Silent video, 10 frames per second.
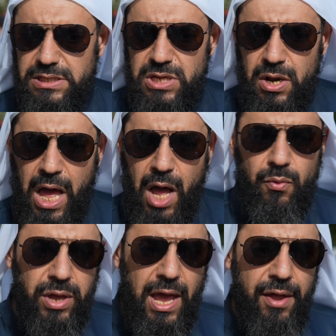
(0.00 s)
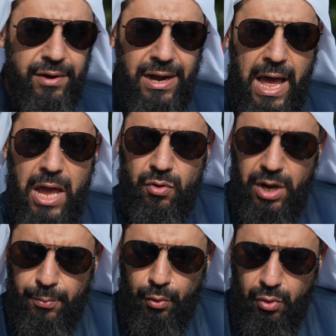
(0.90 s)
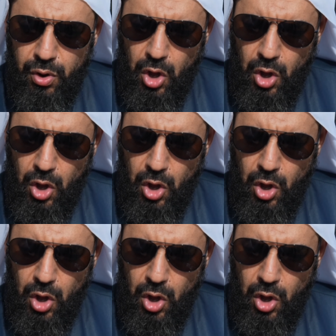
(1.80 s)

that's how we can rely on a book